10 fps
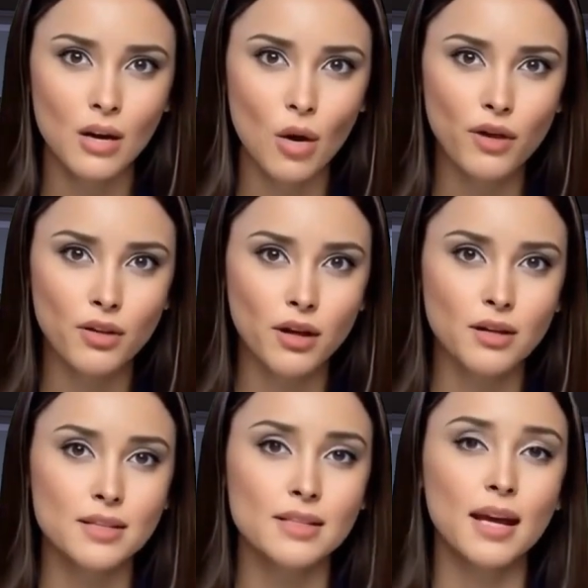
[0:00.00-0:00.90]
Over a
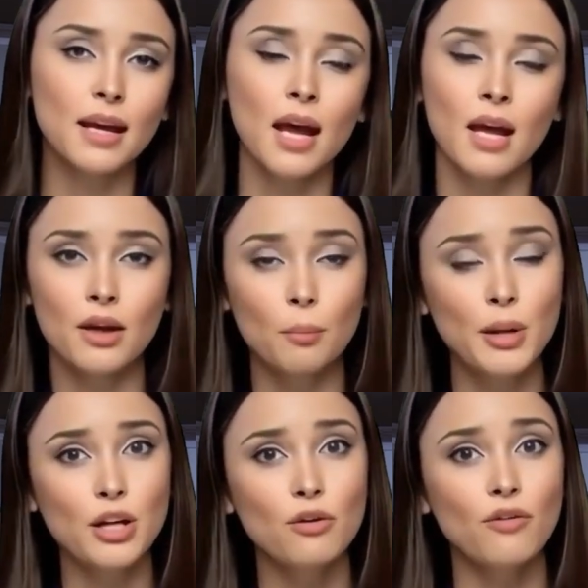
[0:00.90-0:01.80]
third say their
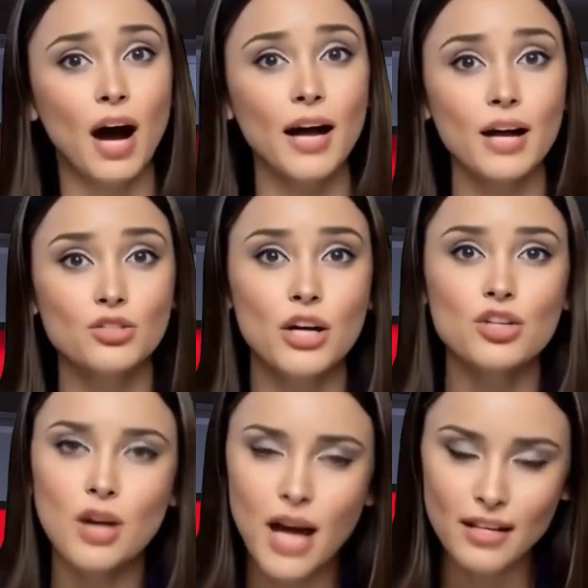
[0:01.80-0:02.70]
opinion of higher
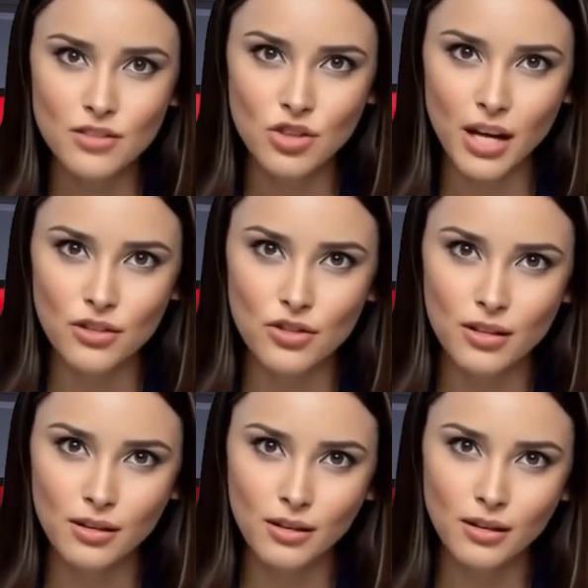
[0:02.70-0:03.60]
education hasn't changed.
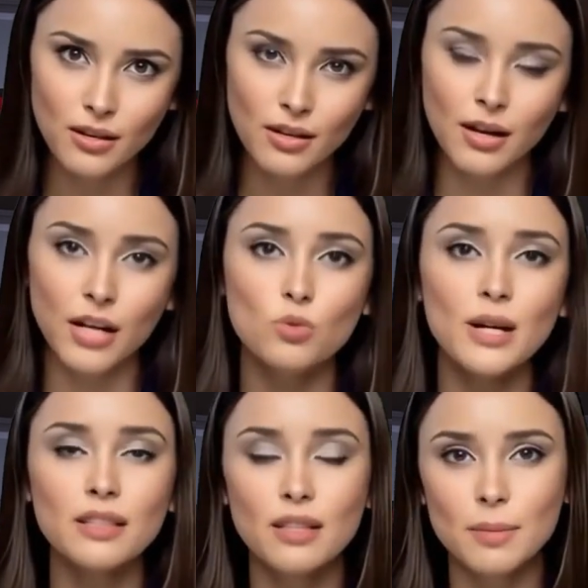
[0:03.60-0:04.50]
And
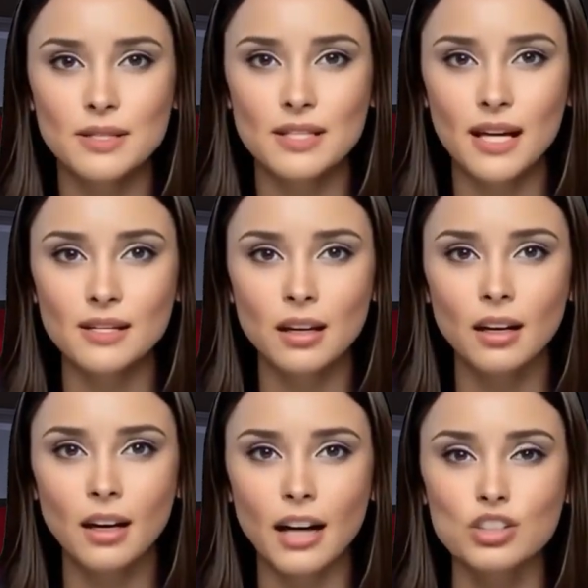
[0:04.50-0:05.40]
23%
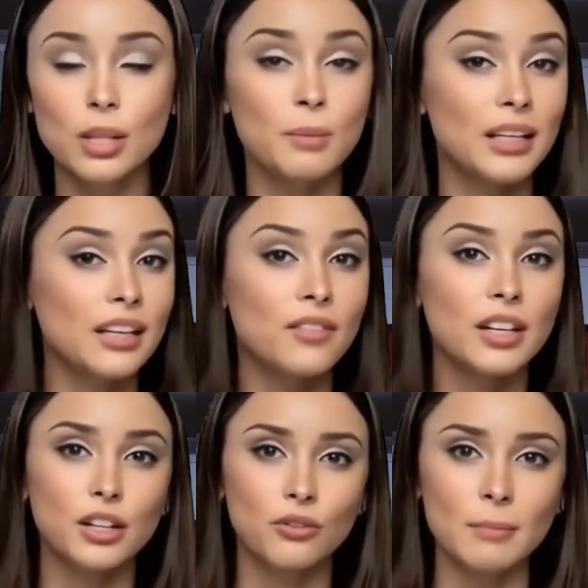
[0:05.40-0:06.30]
actually believe their
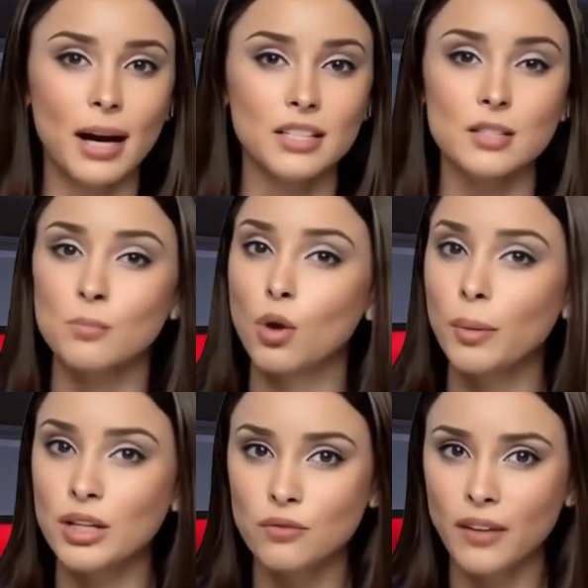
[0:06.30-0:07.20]
degree matters more
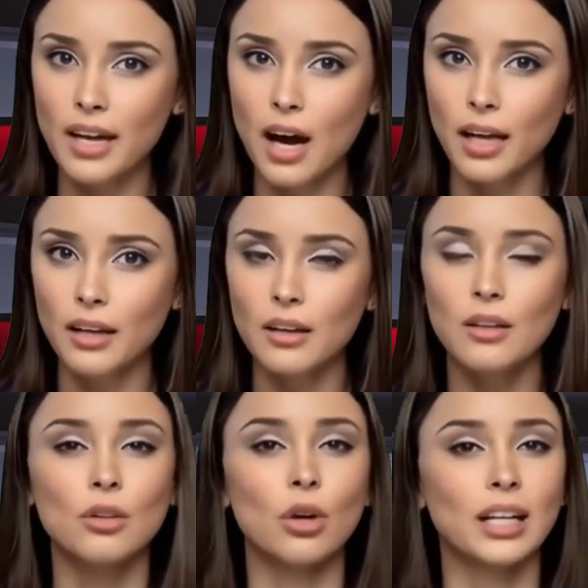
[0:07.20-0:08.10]
because of AI,
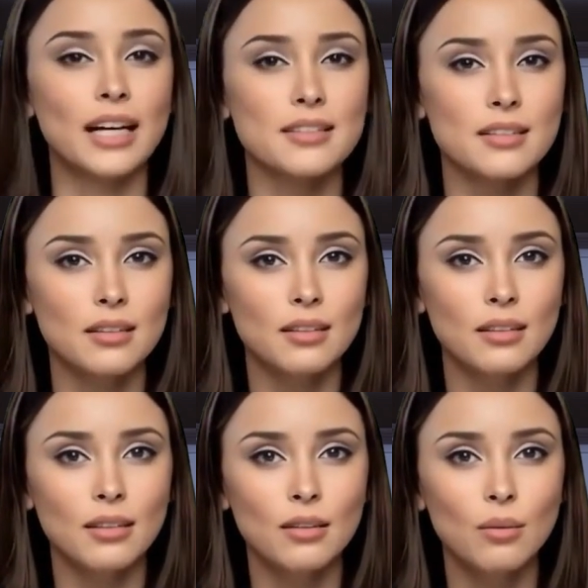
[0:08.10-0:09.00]
not less.
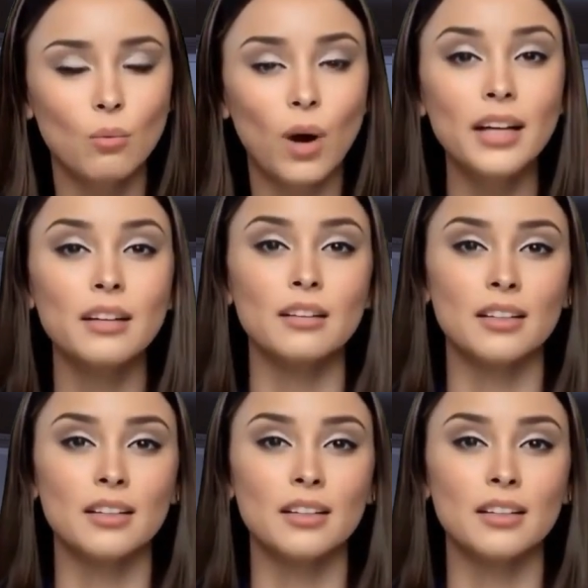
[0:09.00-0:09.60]
Why?